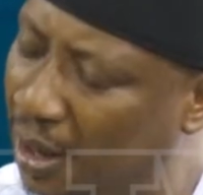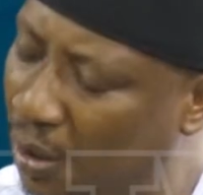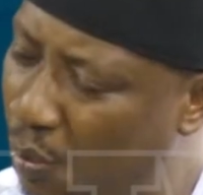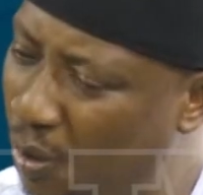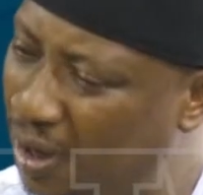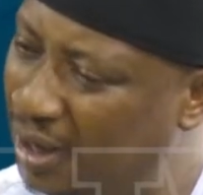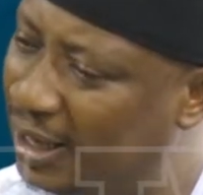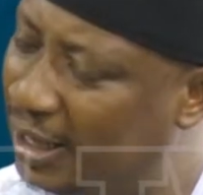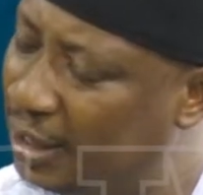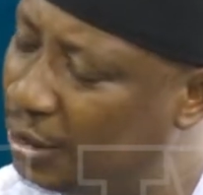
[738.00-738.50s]

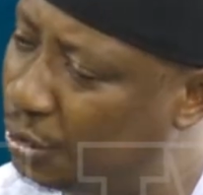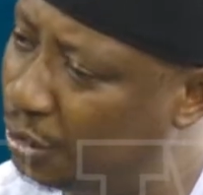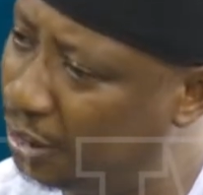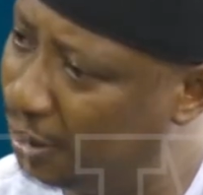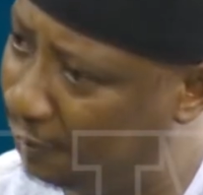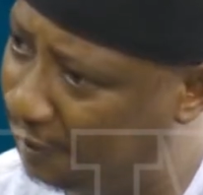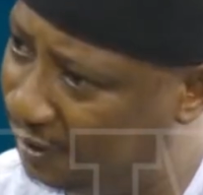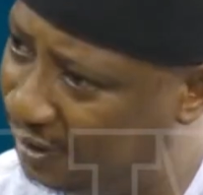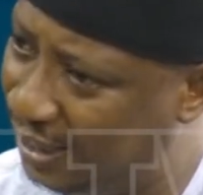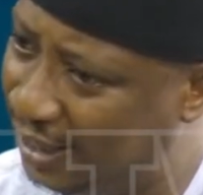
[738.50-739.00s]
What led to
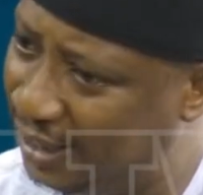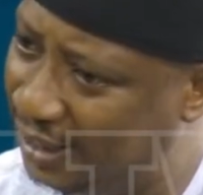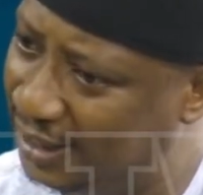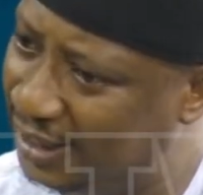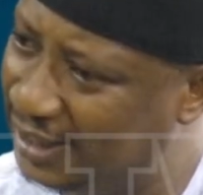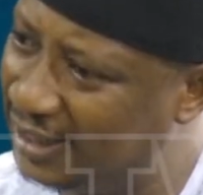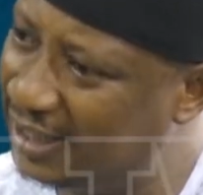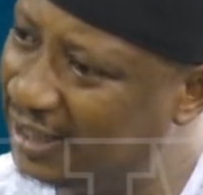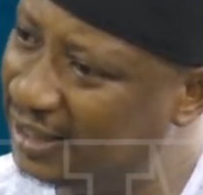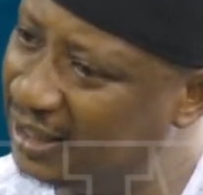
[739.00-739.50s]
the
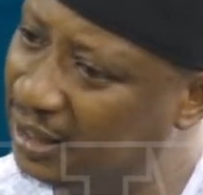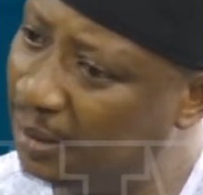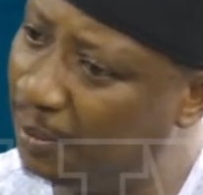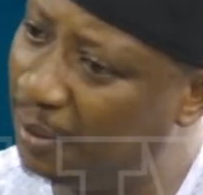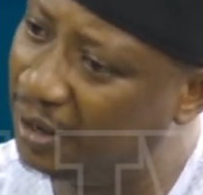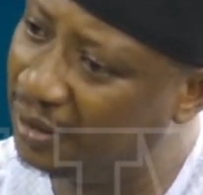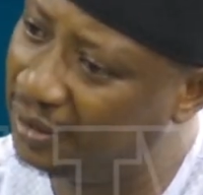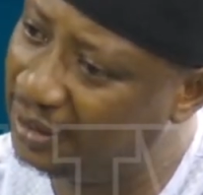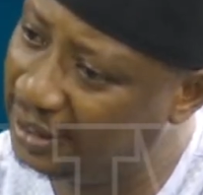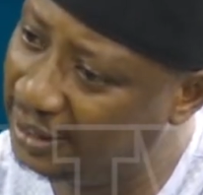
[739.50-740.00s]
fatalities? Is it
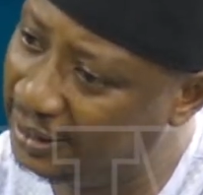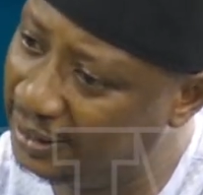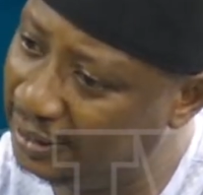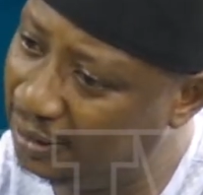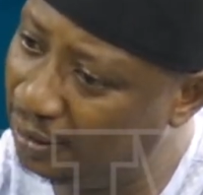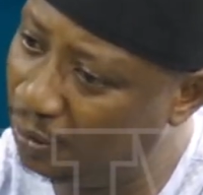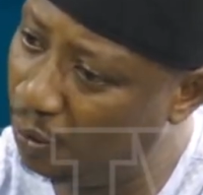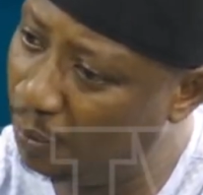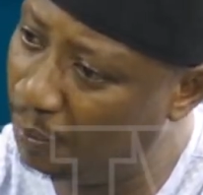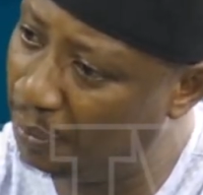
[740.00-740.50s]
about the
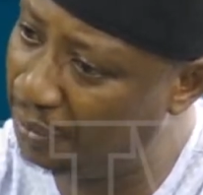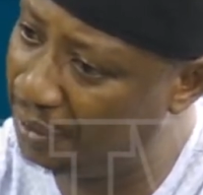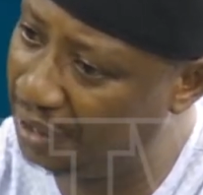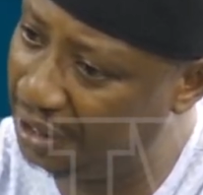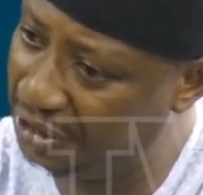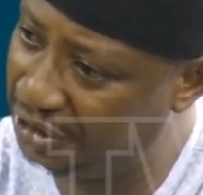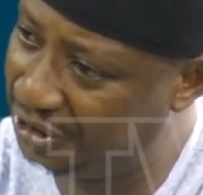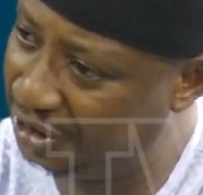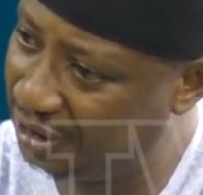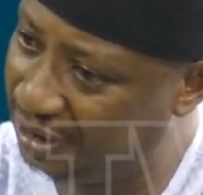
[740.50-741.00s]

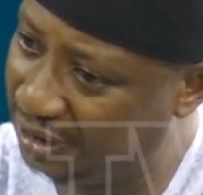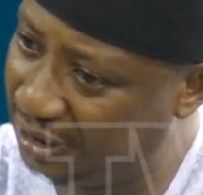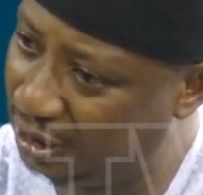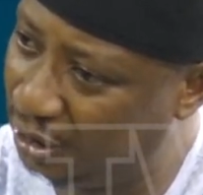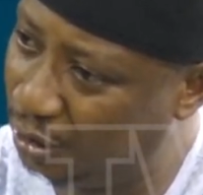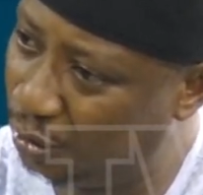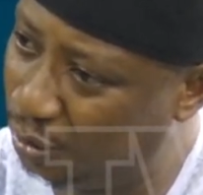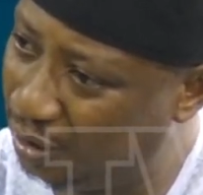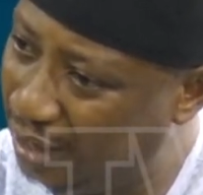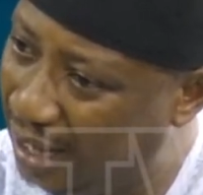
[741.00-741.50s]
operations, you know,